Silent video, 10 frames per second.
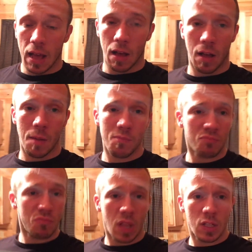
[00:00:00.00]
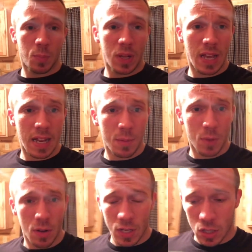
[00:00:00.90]
It's pretty goddamn
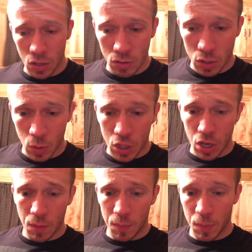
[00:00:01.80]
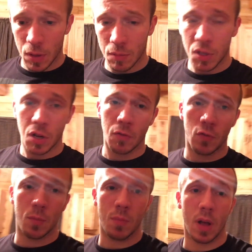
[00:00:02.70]
good. It's a little switch up, you know,
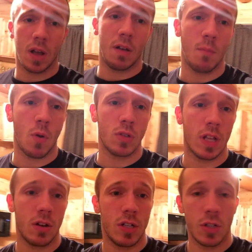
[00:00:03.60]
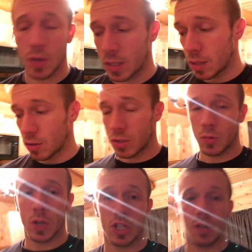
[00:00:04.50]
from most energy drinks. A little
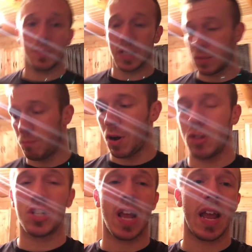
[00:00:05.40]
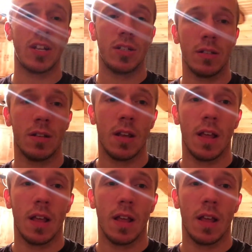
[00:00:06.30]
switch up. Get some punch action.